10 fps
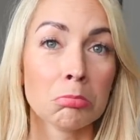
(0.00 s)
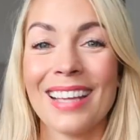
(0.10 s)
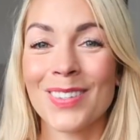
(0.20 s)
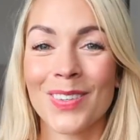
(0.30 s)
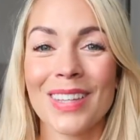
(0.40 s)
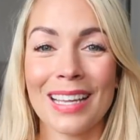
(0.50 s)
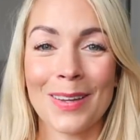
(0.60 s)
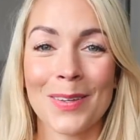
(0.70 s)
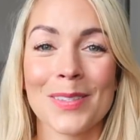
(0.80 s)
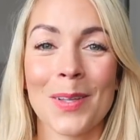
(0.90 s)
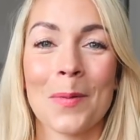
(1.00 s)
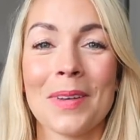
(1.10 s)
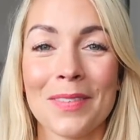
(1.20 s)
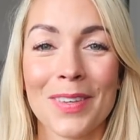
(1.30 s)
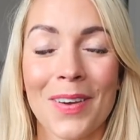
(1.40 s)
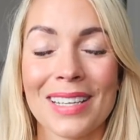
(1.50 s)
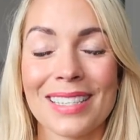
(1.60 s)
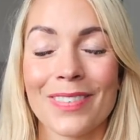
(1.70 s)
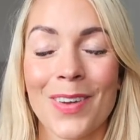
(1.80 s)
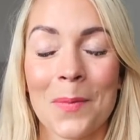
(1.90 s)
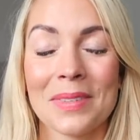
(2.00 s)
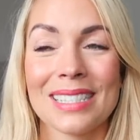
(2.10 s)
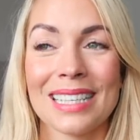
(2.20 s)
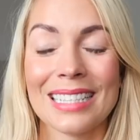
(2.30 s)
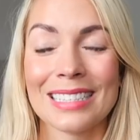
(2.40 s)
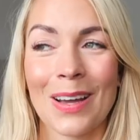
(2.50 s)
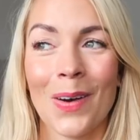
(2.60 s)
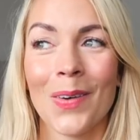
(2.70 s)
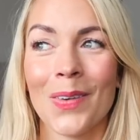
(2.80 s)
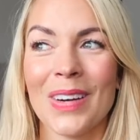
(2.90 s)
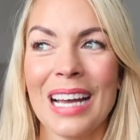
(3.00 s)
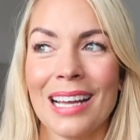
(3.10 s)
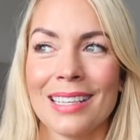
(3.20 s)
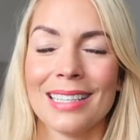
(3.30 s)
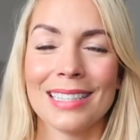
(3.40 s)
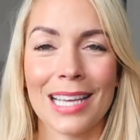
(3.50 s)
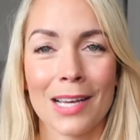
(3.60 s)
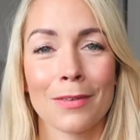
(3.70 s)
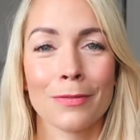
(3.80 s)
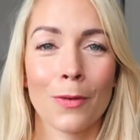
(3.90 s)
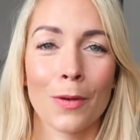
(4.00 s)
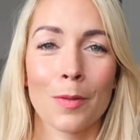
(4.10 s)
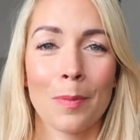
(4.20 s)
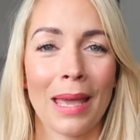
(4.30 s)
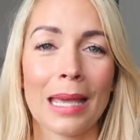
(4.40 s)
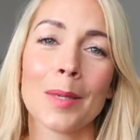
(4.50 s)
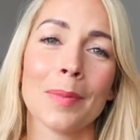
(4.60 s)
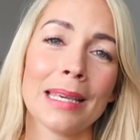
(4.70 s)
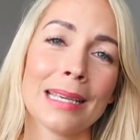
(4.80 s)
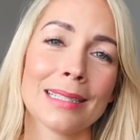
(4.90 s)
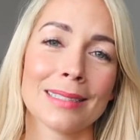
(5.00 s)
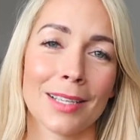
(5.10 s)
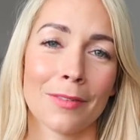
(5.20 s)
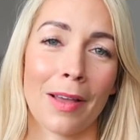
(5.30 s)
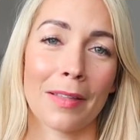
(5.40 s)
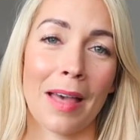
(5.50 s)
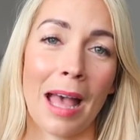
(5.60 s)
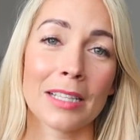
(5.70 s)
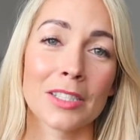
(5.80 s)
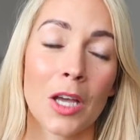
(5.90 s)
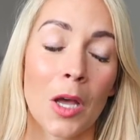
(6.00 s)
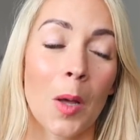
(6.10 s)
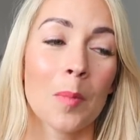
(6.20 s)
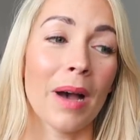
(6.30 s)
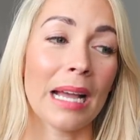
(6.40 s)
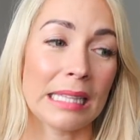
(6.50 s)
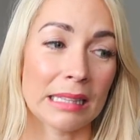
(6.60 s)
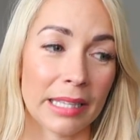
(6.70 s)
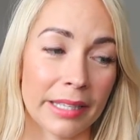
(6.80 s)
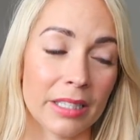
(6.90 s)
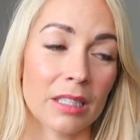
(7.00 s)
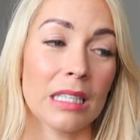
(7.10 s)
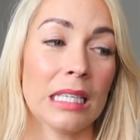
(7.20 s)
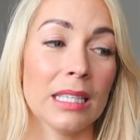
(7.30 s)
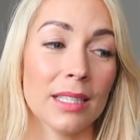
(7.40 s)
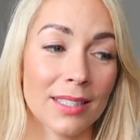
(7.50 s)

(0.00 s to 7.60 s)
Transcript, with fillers: And on that note, so many of you guys have commented, oh, need to have a fourth baby and stuff like that. But I think he